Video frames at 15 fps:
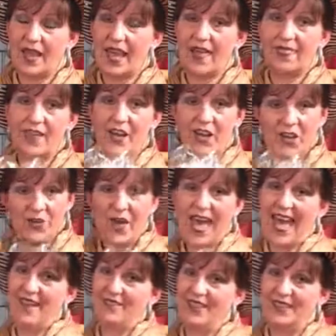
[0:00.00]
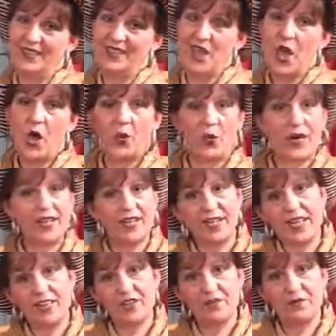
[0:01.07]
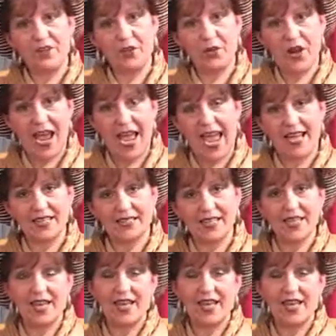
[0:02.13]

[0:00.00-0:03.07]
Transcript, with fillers: And there you have it. When another viewer asks,